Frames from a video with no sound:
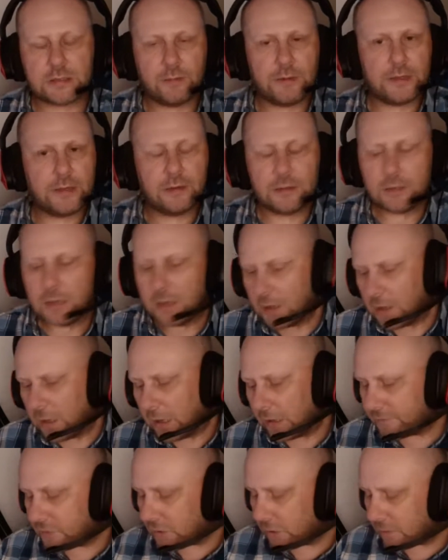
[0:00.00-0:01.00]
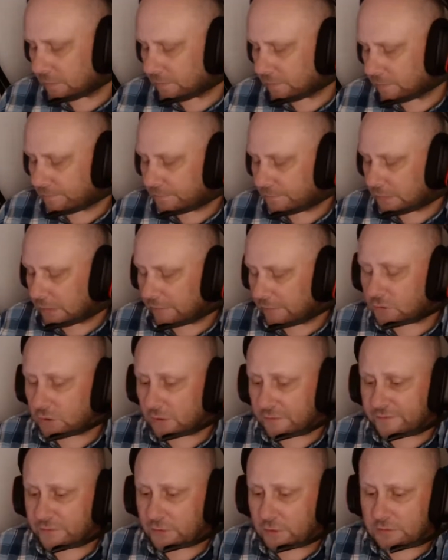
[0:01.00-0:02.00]
I mean, I've got I've
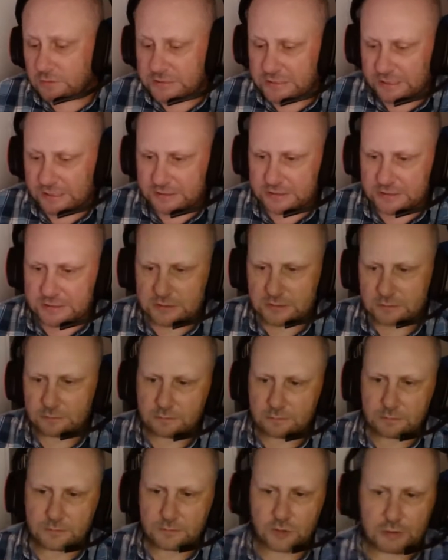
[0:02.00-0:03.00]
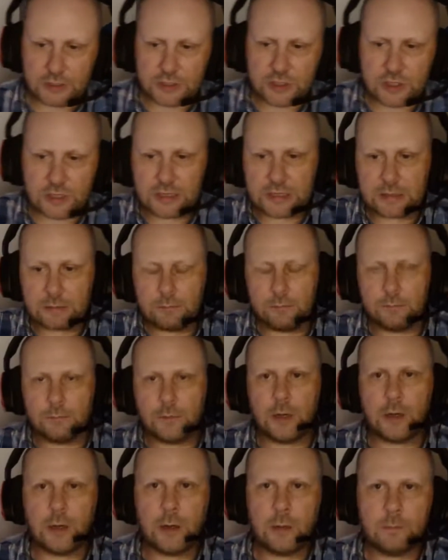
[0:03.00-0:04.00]
got a few tests to actually
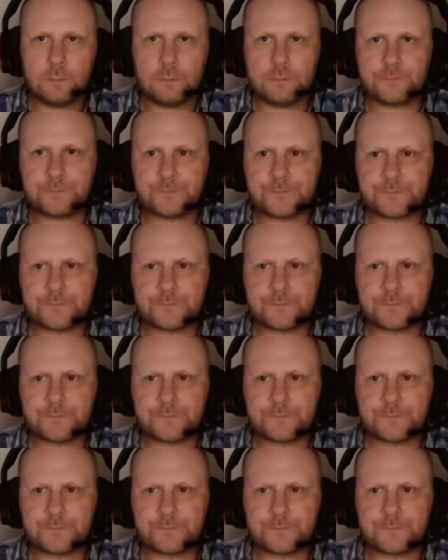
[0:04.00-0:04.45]
um,